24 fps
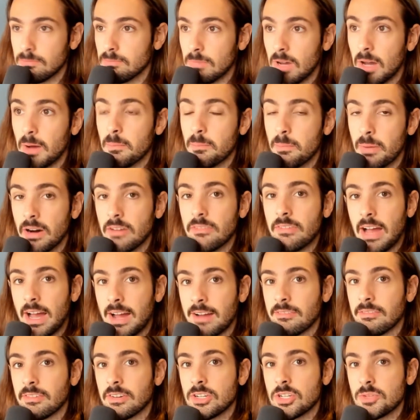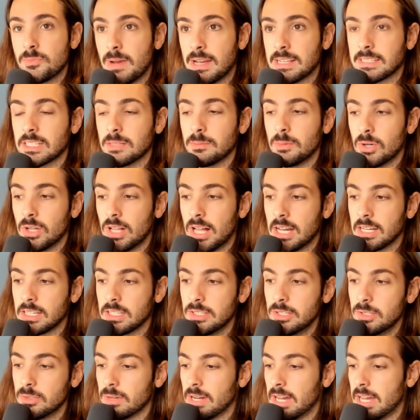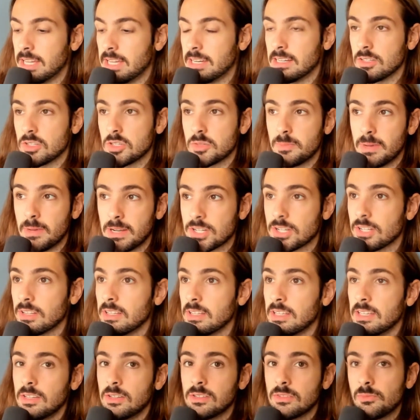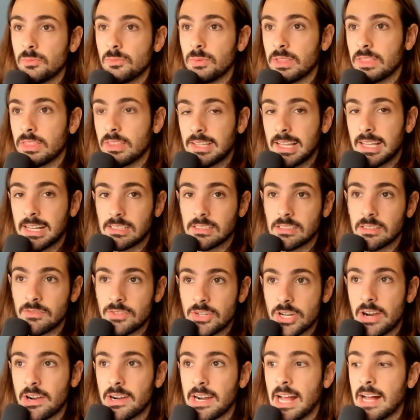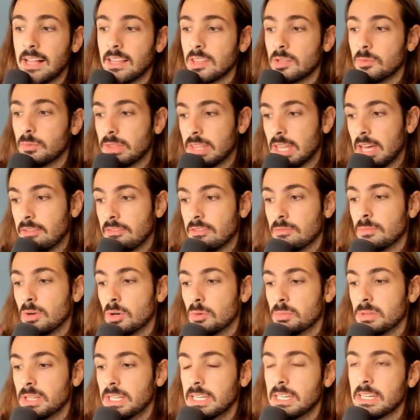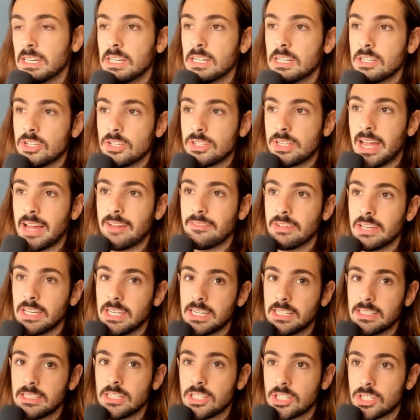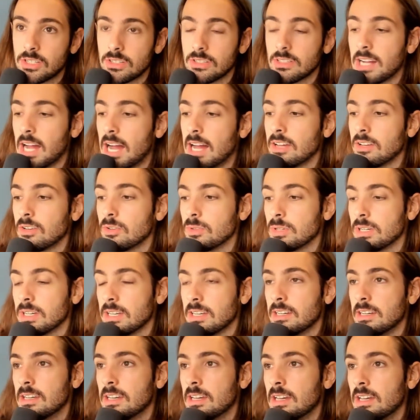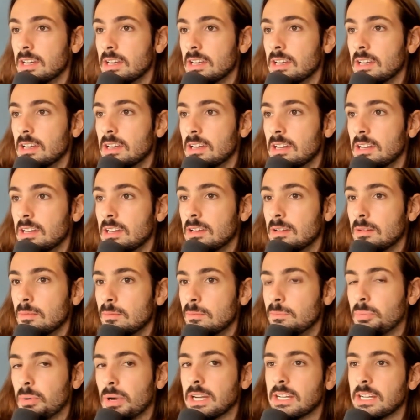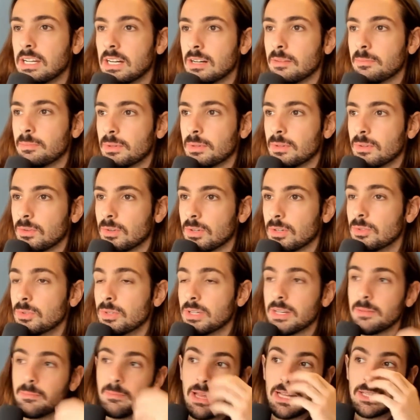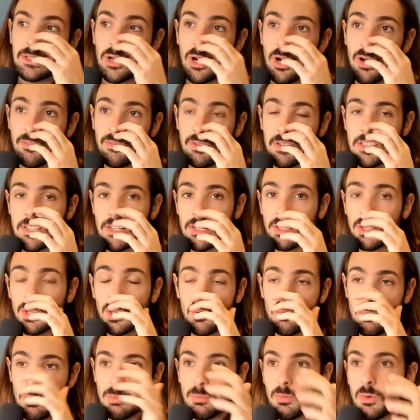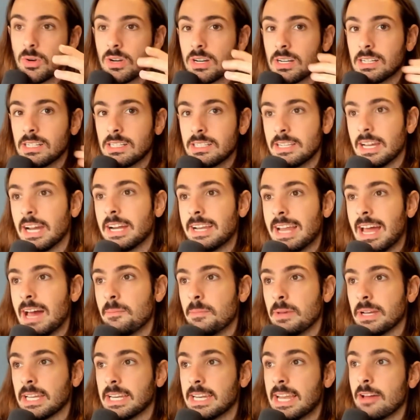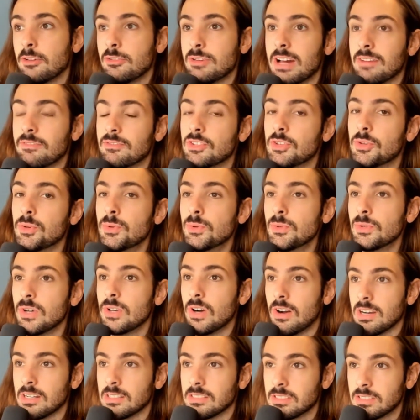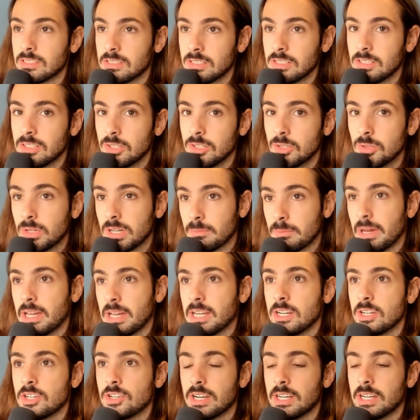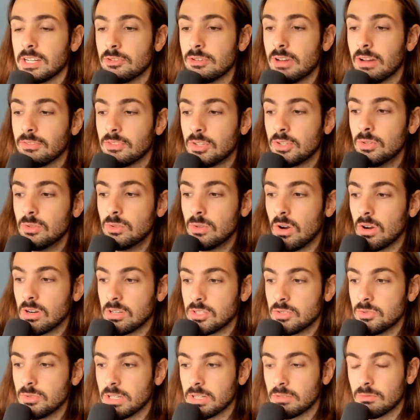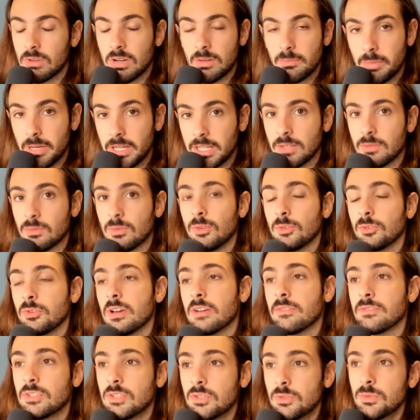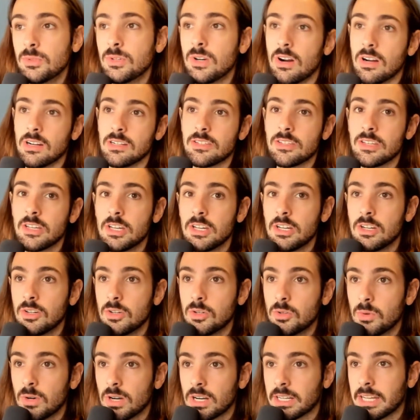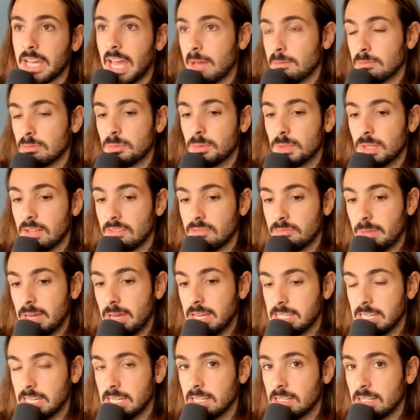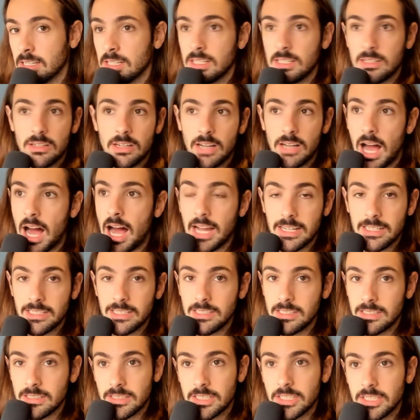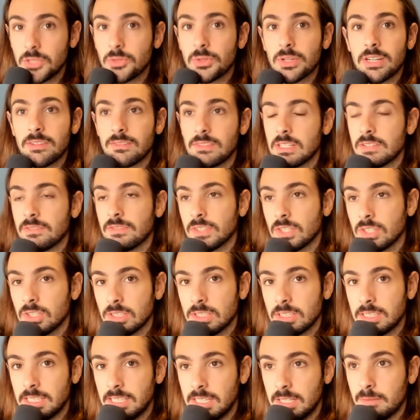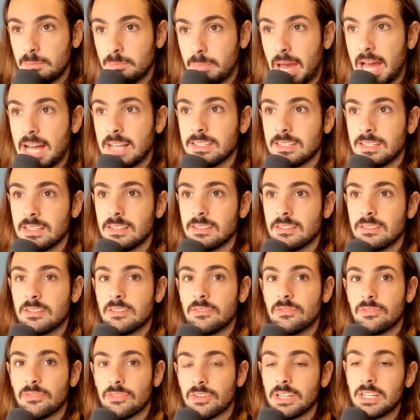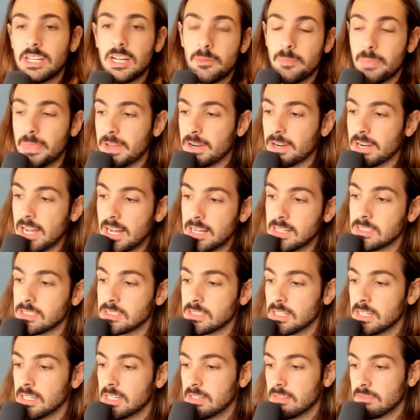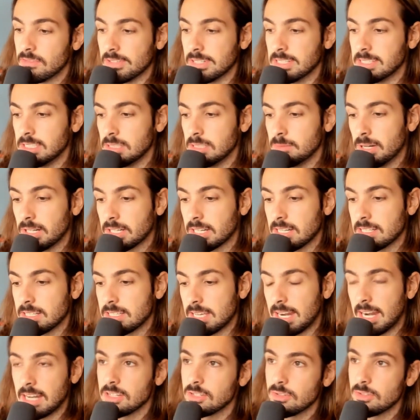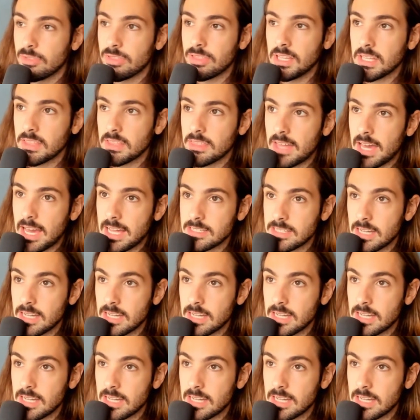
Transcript: above average basketball IQ, and especially with the likes of Jared Allen, with Evan Mobley, just having an additional guy who can break up or who can make the offense a little bit more dynamic. And now you have two guards who can penetrate. You have two guards who can run pick and roll. You have two guards who are capable of making high degree of difficulty passes to free up their guys for easy buckets. And I do think that